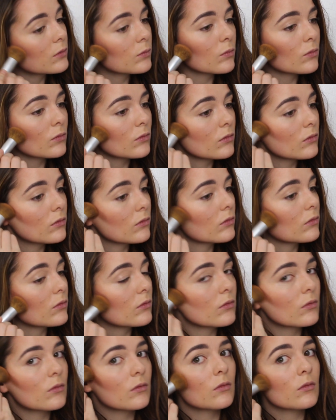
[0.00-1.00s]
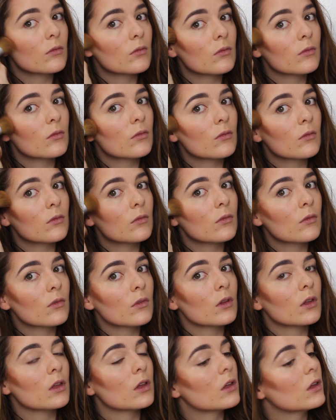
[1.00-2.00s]
exactly what it is,
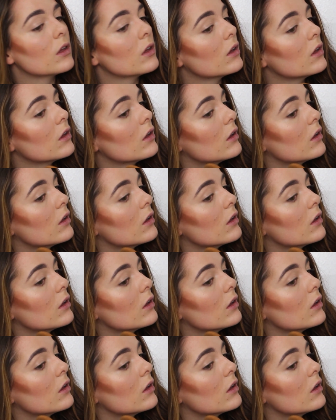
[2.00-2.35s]
but